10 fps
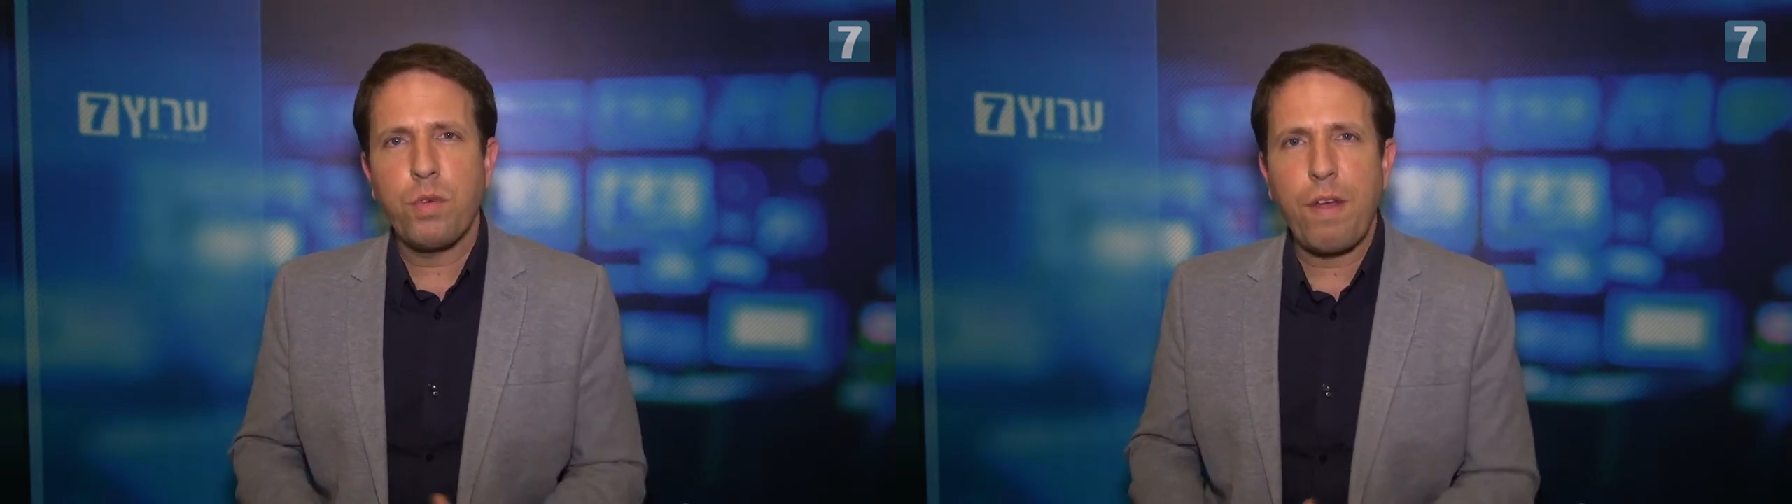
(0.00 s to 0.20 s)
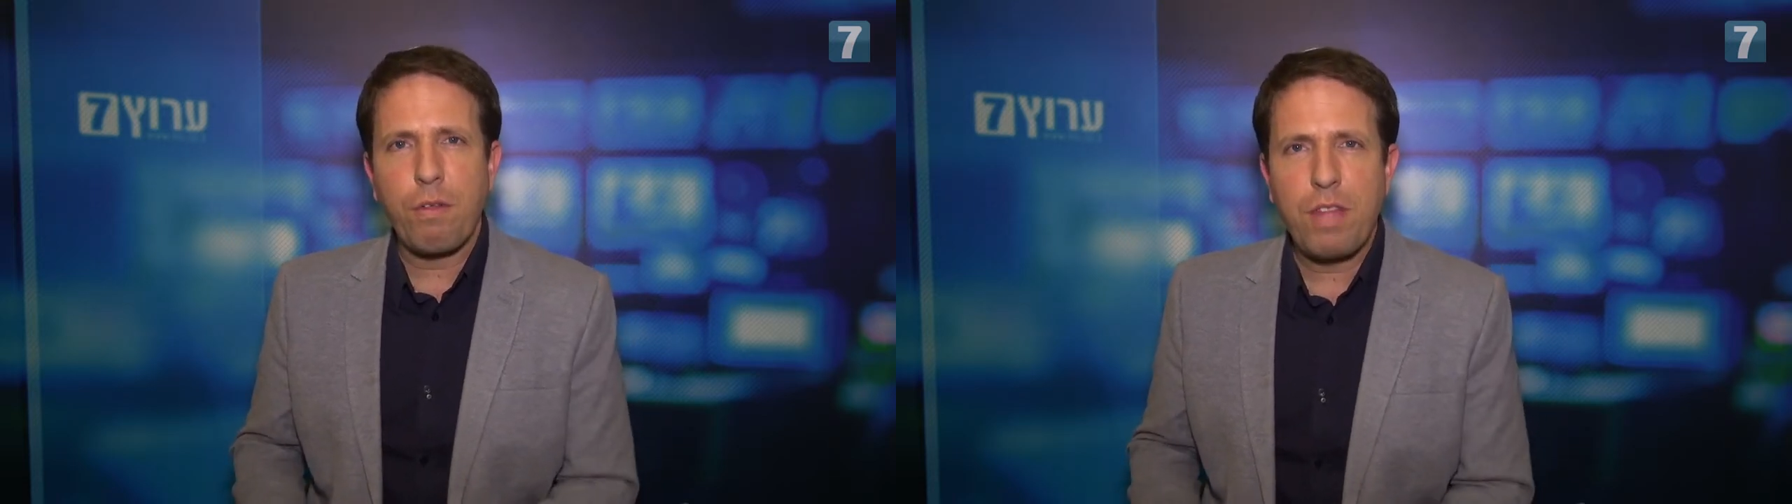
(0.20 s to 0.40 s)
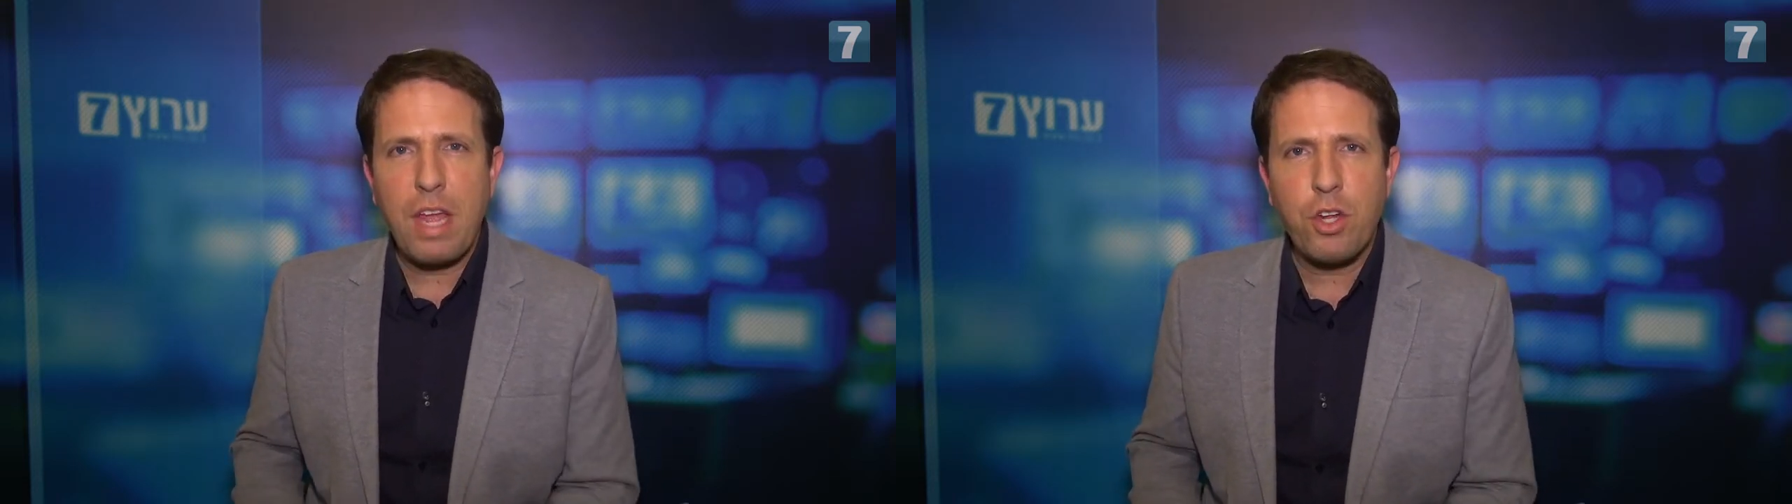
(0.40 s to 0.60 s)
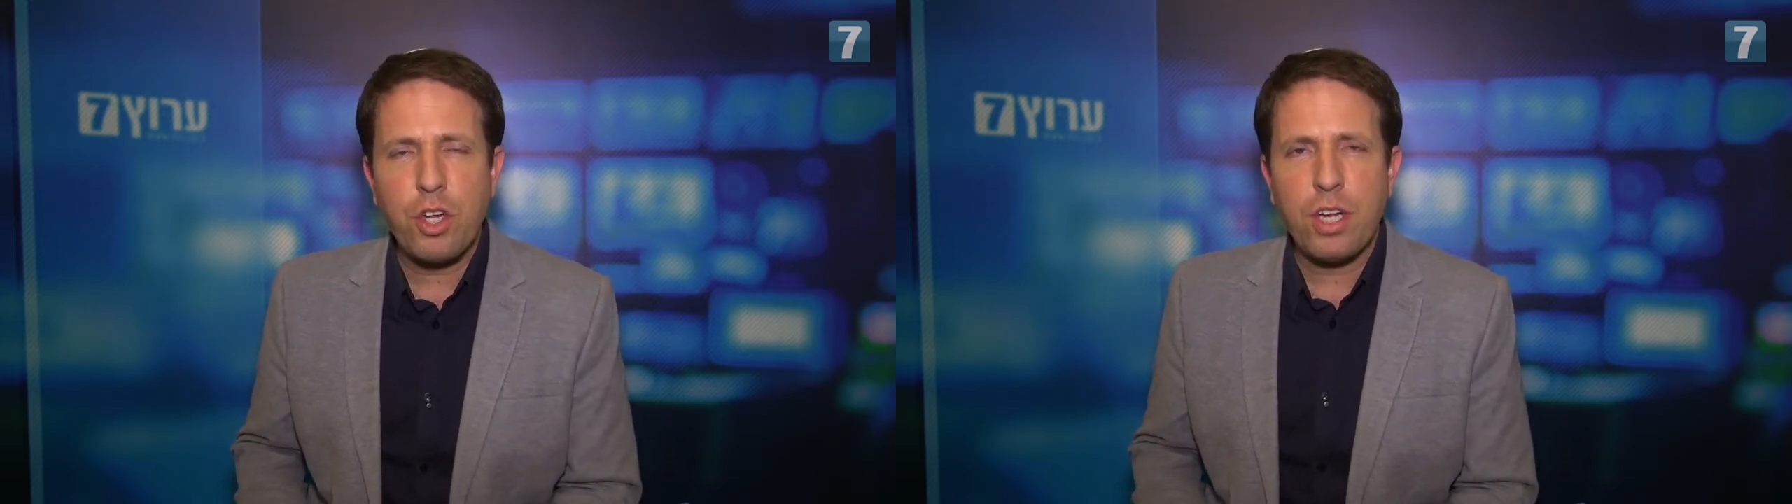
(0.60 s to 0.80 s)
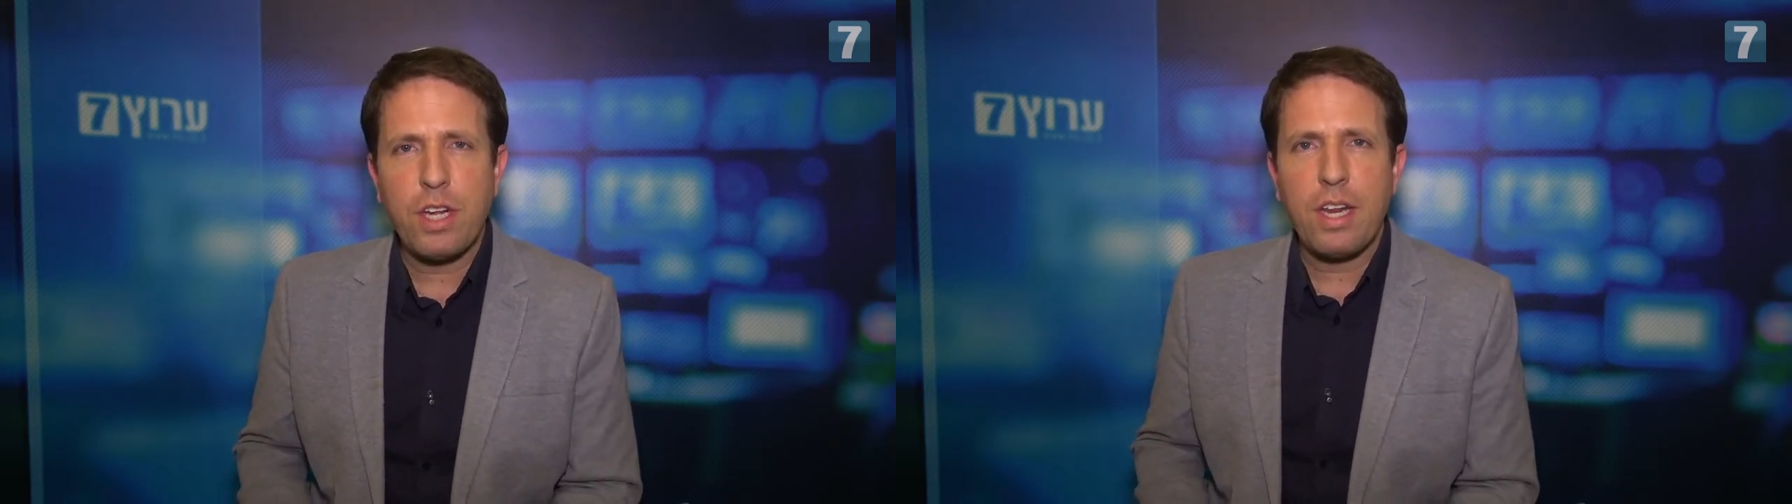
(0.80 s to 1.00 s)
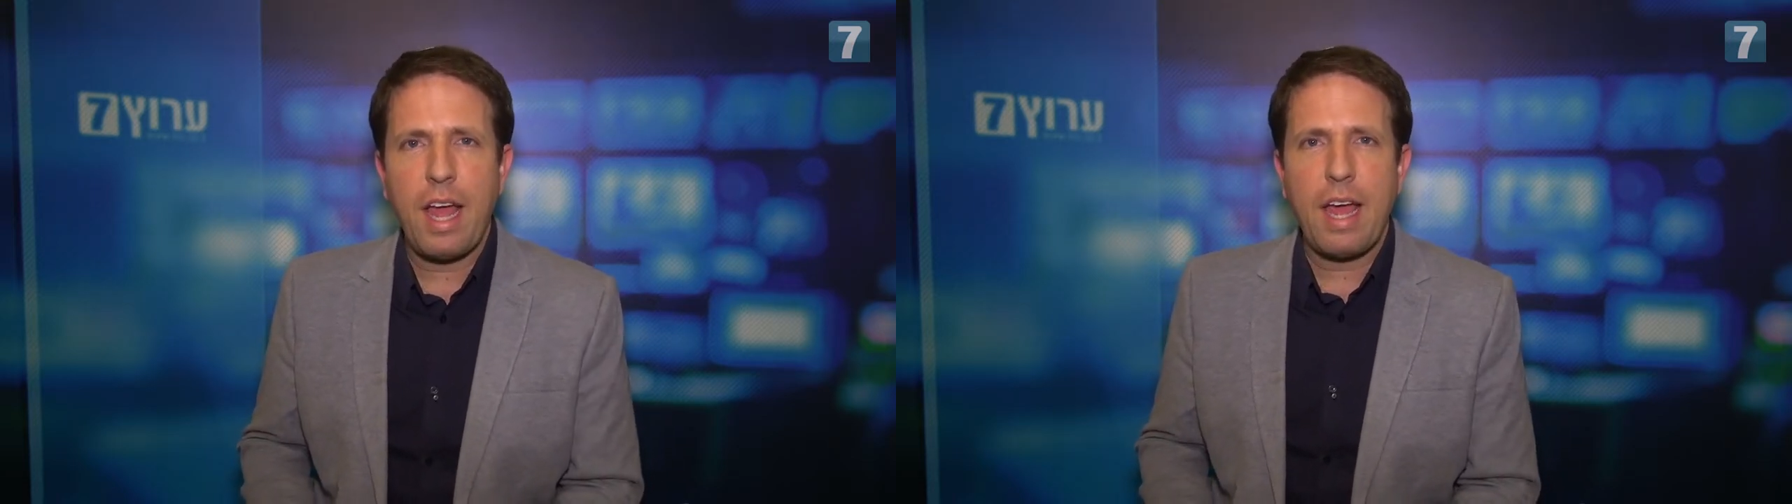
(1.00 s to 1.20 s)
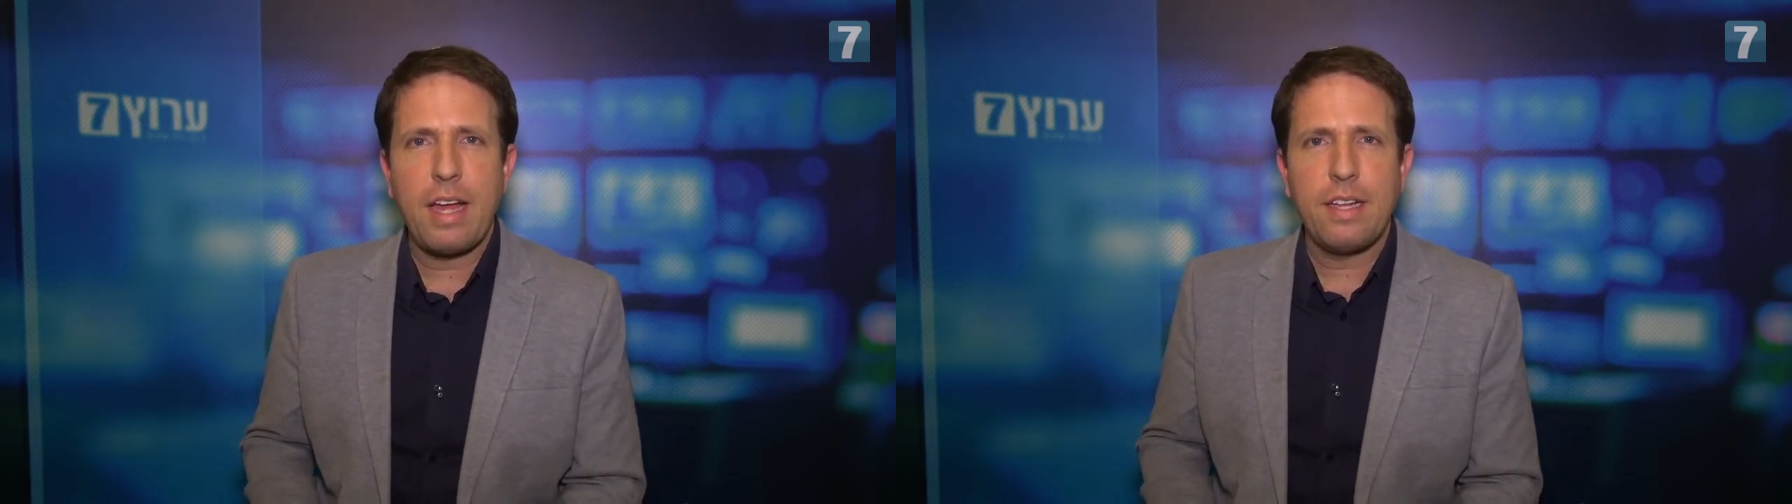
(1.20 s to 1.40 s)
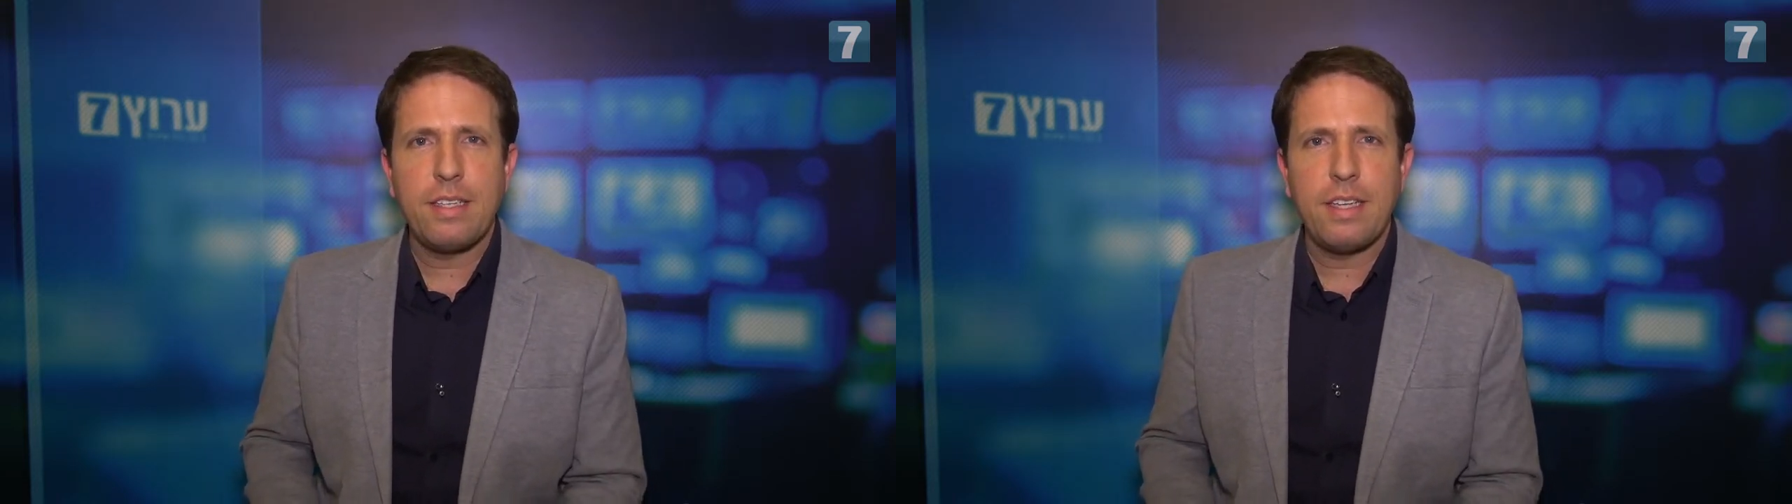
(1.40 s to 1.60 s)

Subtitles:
Foundation and